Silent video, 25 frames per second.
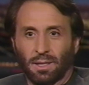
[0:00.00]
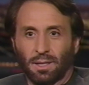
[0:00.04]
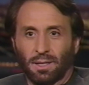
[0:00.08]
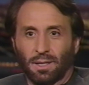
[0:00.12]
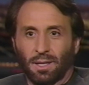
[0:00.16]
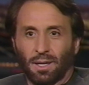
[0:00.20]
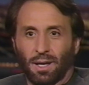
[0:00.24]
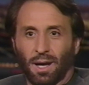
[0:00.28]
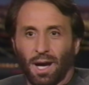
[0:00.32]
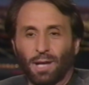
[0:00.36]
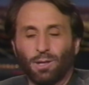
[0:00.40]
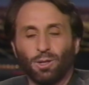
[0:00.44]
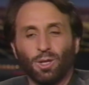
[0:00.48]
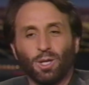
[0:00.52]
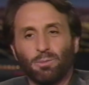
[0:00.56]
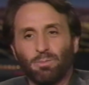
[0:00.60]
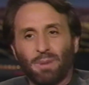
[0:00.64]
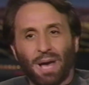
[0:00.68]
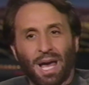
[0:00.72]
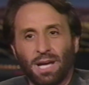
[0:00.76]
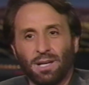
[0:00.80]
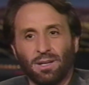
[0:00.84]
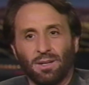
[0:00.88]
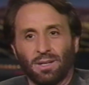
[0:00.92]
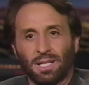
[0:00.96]
Yeah, I look I,
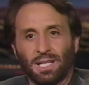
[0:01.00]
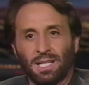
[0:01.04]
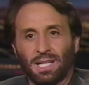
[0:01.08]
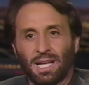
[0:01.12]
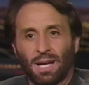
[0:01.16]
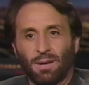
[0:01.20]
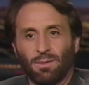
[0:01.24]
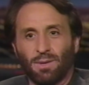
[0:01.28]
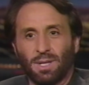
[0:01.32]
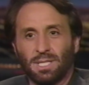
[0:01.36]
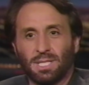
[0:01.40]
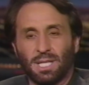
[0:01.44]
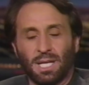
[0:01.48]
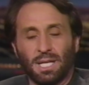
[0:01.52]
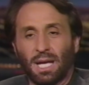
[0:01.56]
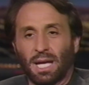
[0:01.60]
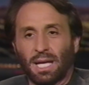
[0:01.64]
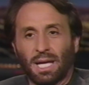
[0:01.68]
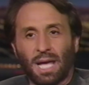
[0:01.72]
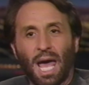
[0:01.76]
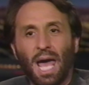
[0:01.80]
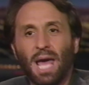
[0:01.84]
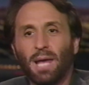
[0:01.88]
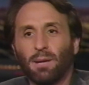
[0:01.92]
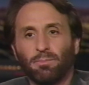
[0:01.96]
back on it now, I say, I
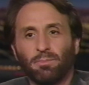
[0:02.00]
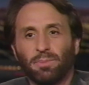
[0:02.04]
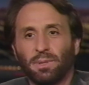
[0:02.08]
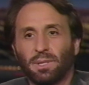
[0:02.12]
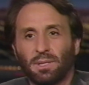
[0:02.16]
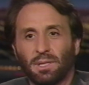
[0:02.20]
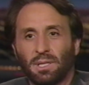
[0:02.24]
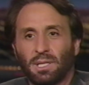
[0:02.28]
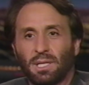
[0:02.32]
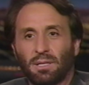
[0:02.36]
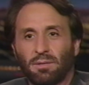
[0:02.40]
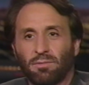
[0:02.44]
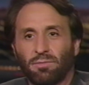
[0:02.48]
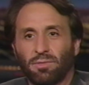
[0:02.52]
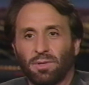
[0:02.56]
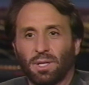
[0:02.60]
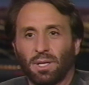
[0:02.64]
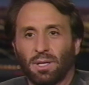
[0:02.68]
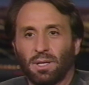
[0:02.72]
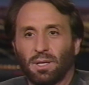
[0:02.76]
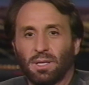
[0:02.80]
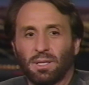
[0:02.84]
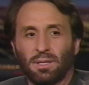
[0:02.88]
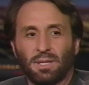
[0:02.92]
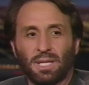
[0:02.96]
can't believe
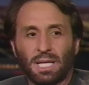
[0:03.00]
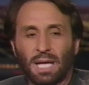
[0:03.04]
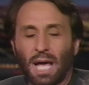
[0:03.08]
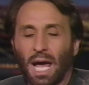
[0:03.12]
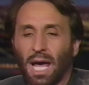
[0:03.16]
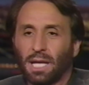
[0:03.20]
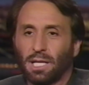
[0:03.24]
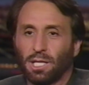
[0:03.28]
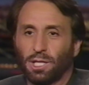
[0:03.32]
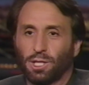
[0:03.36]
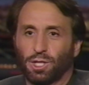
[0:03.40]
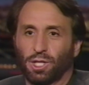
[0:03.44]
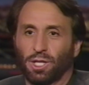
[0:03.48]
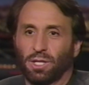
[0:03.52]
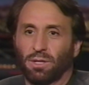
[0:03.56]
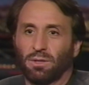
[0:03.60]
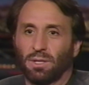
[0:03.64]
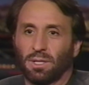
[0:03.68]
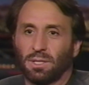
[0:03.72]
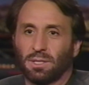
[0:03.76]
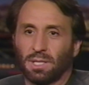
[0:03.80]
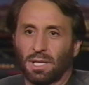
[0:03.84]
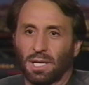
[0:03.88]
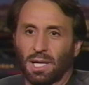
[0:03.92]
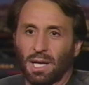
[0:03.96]
that the energy, the
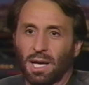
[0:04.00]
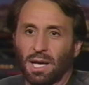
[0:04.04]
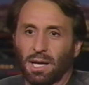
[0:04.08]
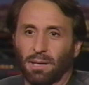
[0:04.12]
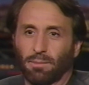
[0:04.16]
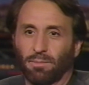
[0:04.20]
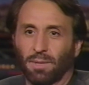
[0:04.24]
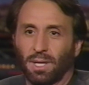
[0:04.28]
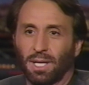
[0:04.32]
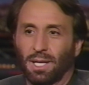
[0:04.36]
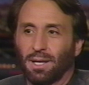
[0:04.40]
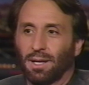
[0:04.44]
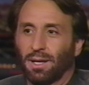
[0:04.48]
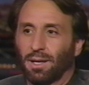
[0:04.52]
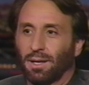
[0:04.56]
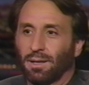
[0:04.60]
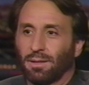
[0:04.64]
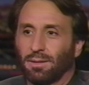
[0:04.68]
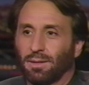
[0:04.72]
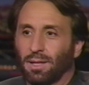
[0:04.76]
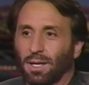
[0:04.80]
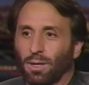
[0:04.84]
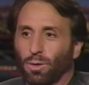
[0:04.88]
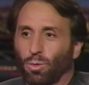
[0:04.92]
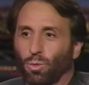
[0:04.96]
time,
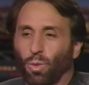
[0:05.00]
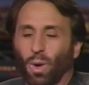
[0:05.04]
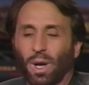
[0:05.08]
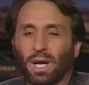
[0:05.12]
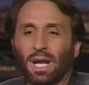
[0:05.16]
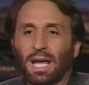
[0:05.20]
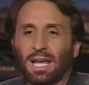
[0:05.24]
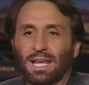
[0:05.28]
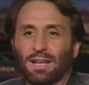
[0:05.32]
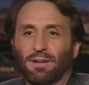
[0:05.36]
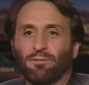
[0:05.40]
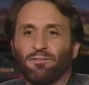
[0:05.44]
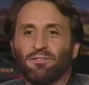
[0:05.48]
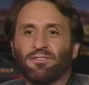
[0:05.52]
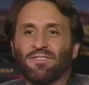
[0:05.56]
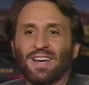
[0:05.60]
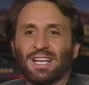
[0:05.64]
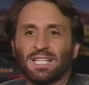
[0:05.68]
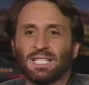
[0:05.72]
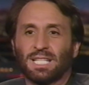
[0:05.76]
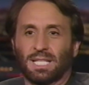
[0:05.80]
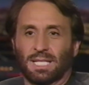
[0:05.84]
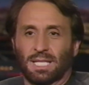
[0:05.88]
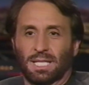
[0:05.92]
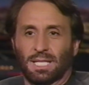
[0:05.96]
the what I
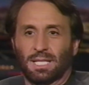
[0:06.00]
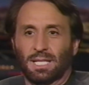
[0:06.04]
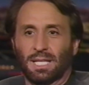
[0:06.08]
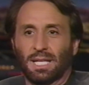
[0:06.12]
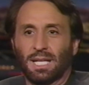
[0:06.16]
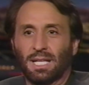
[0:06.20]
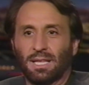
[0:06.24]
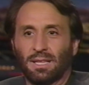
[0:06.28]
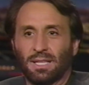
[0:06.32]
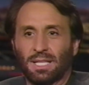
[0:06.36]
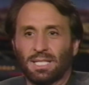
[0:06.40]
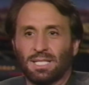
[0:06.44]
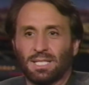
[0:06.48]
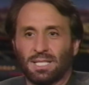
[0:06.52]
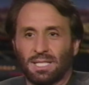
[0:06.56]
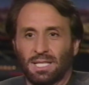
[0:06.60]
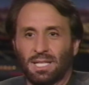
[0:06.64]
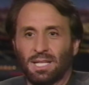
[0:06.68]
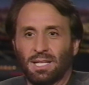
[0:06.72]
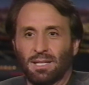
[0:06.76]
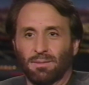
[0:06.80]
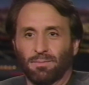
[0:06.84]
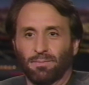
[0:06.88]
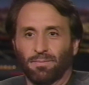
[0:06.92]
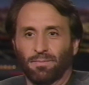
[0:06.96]
invested in this
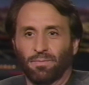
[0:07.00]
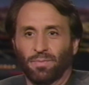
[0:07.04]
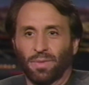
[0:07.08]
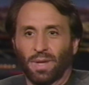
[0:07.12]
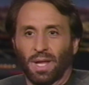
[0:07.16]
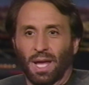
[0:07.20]
team.